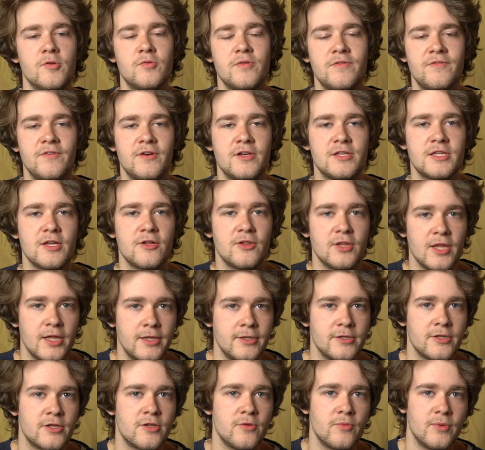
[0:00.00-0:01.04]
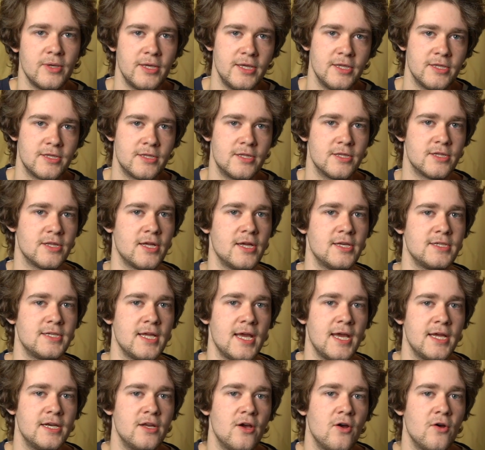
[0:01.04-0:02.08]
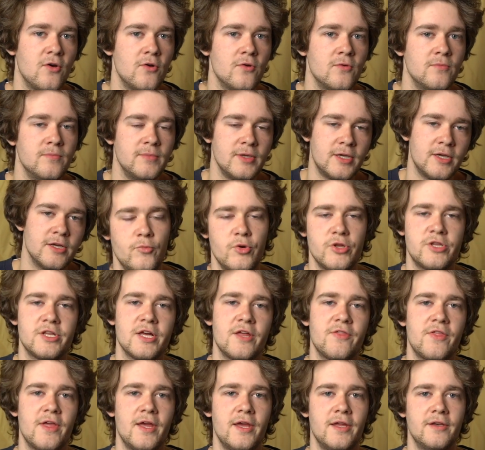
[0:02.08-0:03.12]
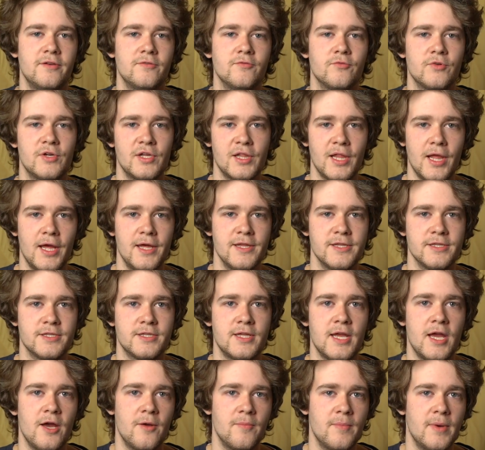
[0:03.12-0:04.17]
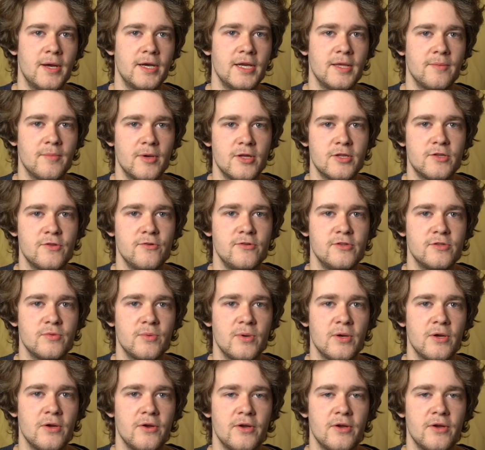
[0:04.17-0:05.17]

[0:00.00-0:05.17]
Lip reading: But once we finished our lunch, we decided to head home, which I then realized how muddy my shoes